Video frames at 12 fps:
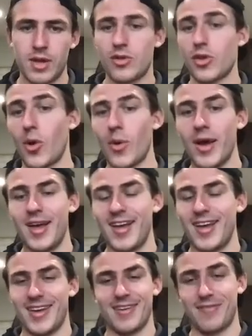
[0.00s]
So
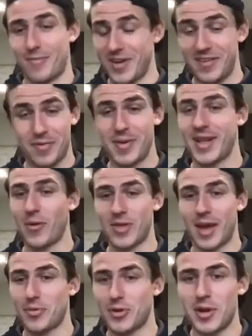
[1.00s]
for me, that was
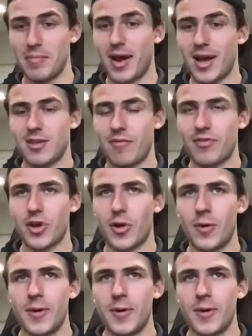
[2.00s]
absolutely massive. So